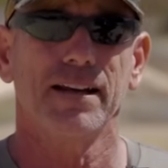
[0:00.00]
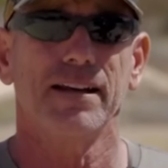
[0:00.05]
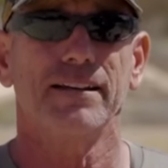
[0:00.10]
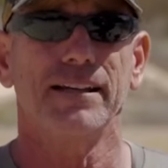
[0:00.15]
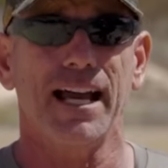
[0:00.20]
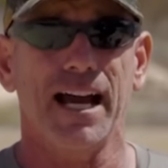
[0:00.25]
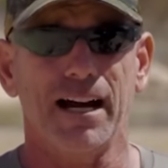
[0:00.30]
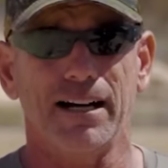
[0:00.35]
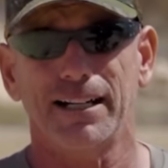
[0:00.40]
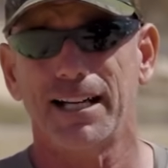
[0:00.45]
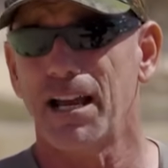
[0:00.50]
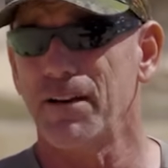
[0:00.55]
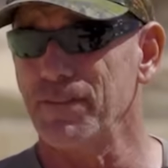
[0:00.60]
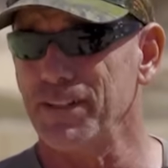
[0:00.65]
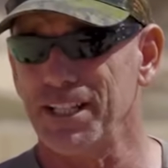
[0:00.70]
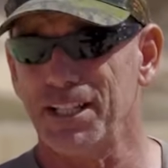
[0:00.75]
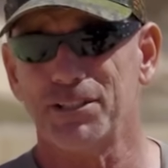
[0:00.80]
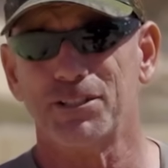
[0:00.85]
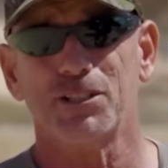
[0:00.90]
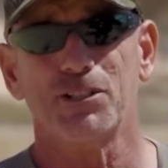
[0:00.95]
Now,
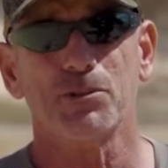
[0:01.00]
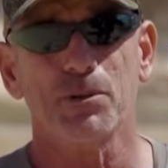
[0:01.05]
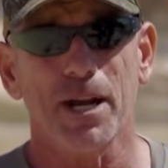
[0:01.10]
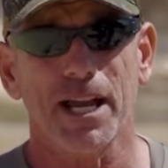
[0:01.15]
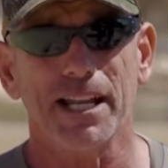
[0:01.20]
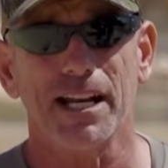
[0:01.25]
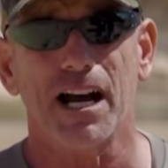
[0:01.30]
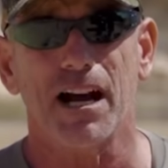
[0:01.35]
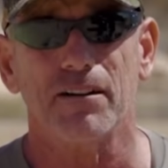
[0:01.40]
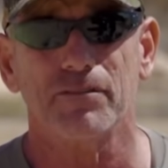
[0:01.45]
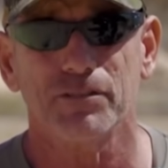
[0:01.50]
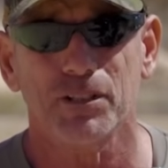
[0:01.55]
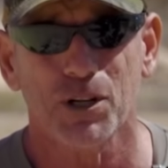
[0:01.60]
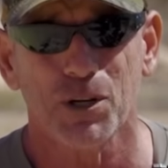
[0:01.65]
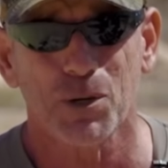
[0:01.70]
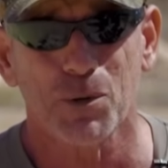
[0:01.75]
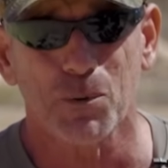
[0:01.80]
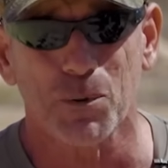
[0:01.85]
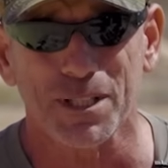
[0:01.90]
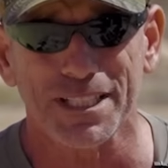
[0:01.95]
everything's a trade-off.
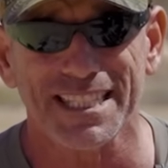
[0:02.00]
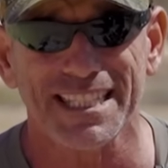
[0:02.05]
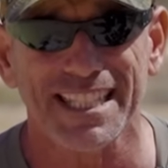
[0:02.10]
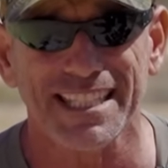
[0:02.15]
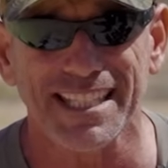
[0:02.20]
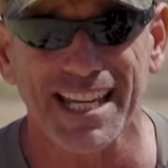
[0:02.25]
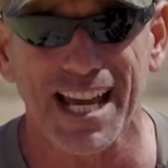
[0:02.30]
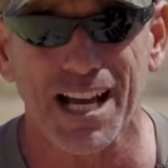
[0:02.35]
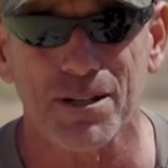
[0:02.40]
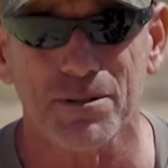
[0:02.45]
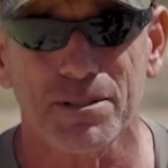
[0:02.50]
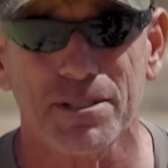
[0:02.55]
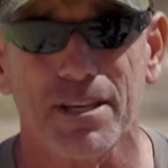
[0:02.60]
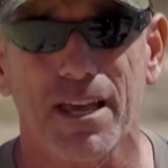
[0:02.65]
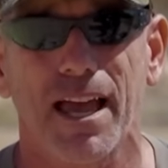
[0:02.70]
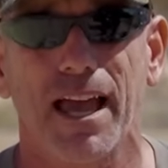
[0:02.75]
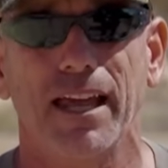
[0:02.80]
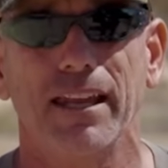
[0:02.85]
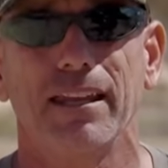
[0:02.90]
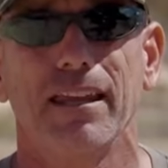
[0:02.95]
What's the
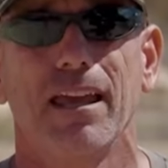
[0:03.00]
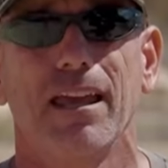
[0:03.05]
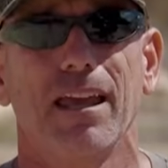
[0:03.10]
downside?